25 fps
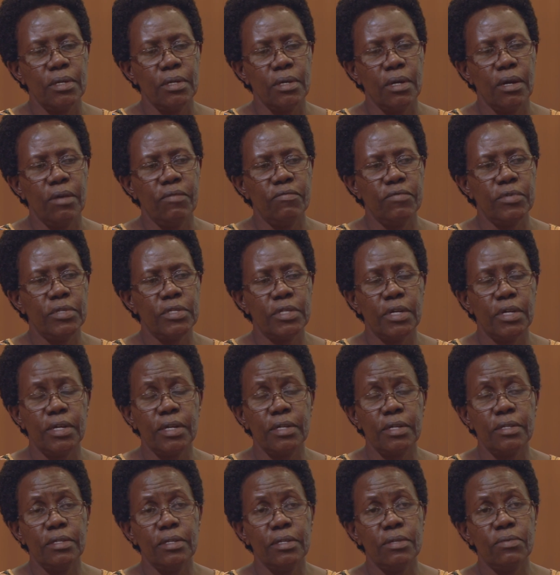I've
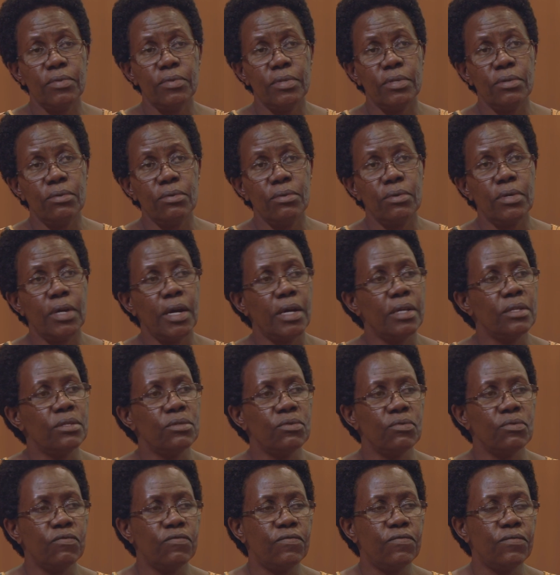interacted with all
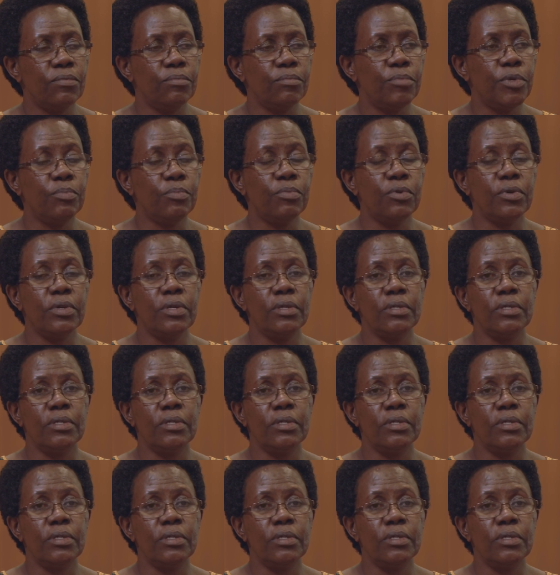kinds of people